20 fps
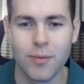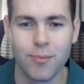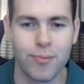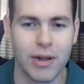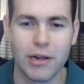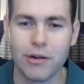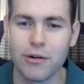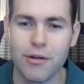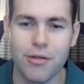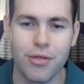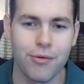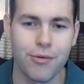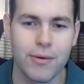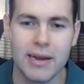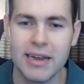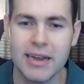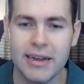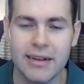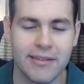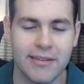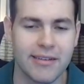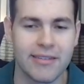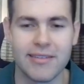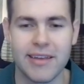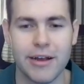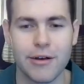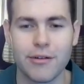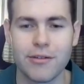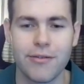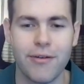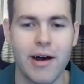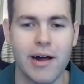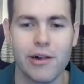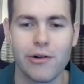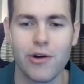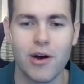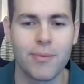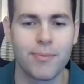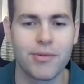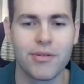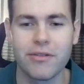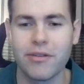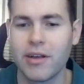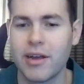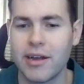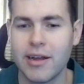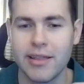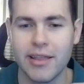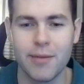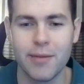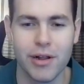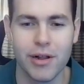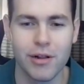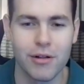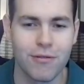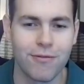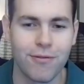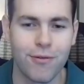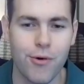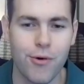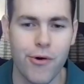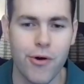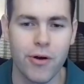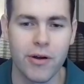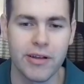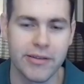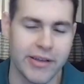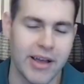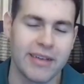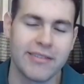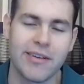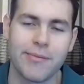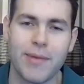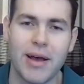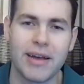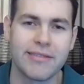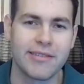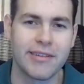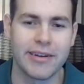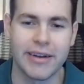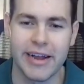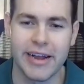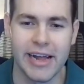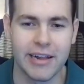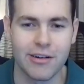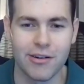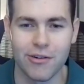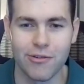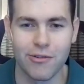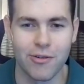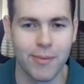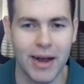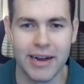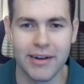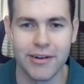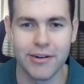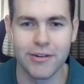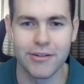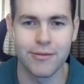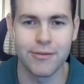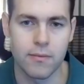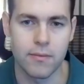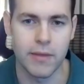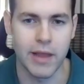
pillar 3 is the sales follow-ups; and then pillar 4 is SMS and calendar reminders.